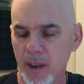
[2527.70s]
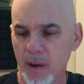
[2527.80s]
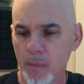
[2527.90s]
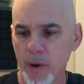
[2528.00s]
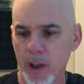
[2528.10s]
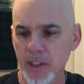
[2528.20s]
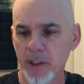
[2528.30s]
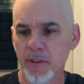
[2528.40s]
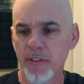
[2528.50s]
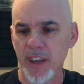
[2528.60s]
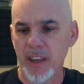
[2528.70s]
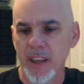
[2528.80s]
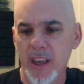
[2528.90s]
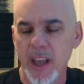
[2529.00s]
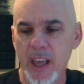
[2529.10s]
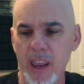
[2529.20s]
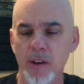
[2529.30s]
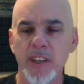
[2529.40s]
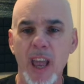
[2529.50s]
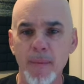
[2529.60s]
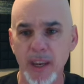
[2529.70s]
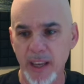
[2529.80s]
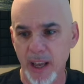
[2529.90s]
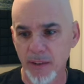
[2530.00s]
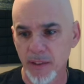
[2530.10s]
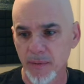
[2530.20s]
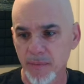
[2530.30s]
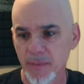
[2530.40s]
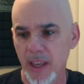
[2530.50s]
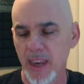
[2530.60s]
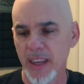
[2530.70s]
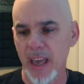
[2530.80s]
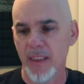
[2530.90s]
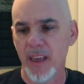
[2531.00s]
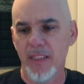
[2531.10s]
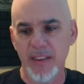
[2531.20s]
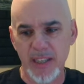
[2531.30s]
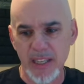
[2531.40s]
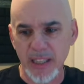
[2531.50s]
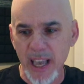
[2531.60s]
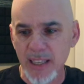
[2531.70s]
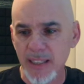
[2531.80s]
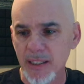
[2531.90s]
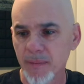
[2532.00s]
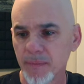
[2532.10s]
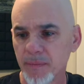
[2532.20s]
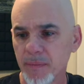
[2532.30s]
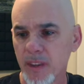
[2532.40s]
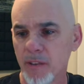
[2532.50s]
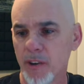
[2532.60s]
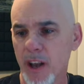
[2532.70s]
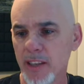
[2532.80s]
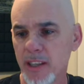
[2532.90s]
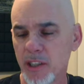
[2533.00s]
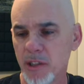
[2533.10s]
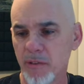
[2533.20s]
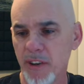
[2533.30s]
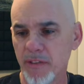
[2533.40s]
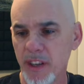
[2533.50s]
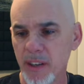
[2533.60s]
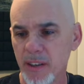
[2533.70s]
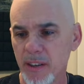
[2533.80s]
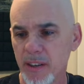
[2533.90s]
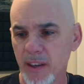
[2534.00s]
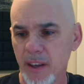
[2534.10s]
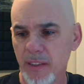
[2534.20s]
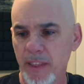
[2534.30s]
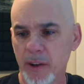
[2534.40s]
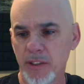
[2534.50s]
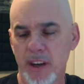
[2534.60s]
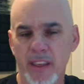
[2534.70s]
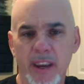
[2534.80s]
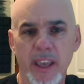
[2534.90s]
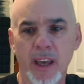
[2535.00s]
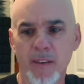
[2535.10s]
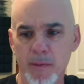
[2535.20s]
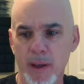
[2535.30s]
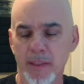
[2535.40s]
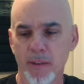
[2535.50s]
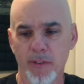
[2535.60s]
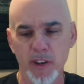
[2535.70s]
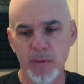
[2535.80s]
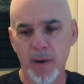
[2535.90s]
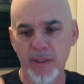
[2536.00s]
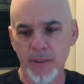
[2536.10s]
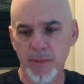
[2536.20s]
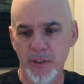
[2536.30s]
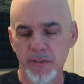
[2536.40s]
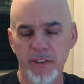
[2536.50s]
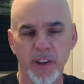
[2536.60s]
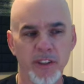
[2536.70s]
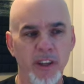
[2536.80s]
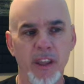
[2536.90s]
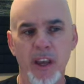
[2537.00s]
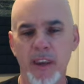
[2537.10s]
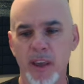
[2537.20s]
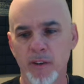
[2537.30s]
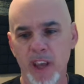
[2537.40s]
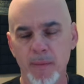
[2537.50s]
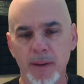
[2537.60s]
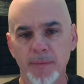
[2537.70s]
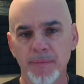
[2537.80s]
We also feed an entertainment account. And again, this is less. For us, it's 250 that goes into that account every month. First of the month, 250 goes into, entertainment.